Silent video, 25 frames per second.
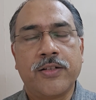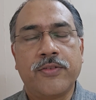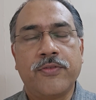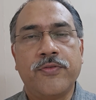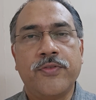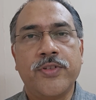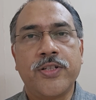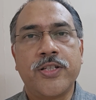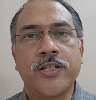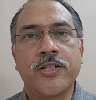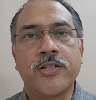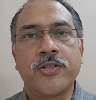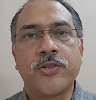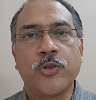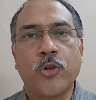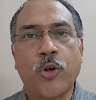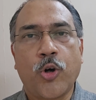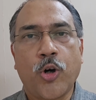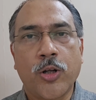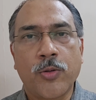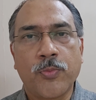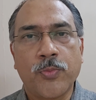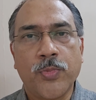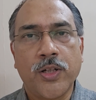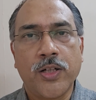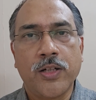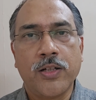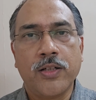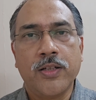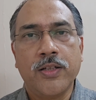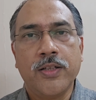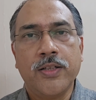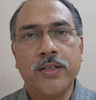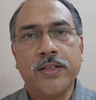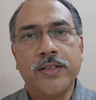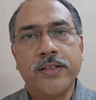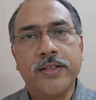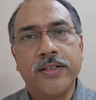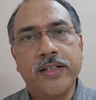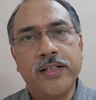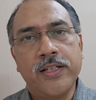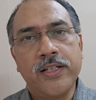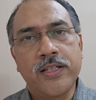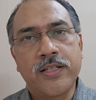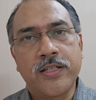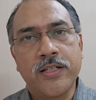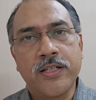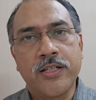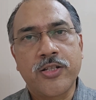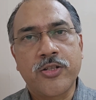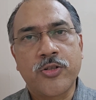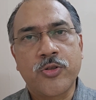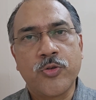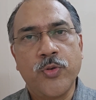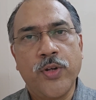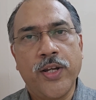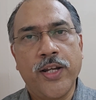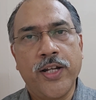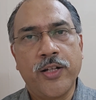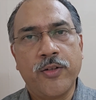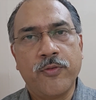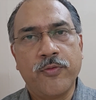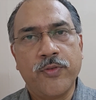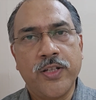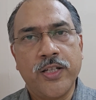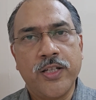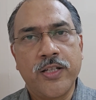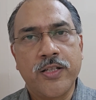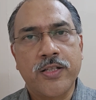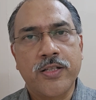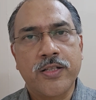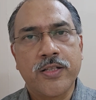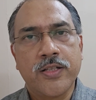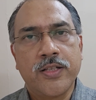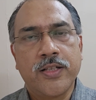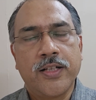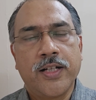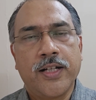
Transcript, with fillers: which is normal till 6 to 8 weeks,